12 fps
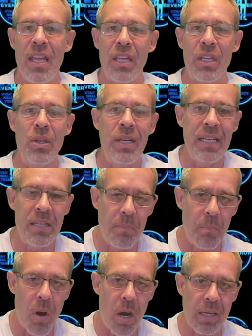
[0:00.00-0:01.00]
you need to
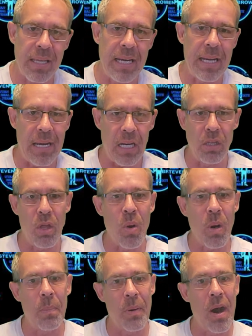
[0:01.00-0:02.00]
market it at a
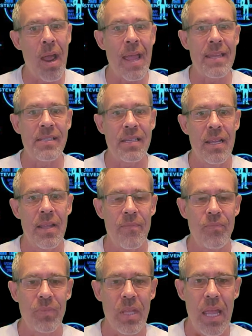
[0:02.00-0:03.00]
lower price
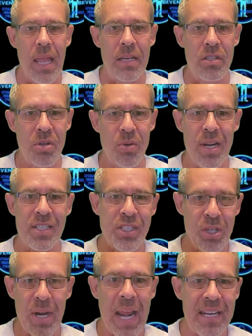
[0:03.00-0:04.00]
and trust
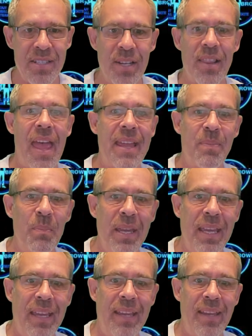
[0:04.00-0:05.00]
your agent like
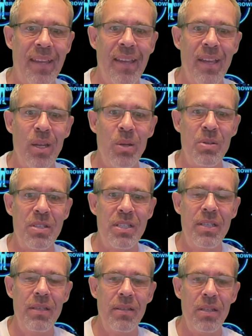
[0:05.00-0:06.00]
me,
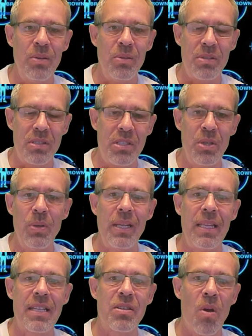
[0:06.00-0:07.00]
who's doing
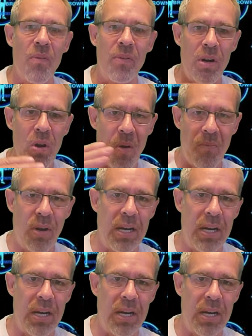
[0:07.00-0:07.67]
this over and over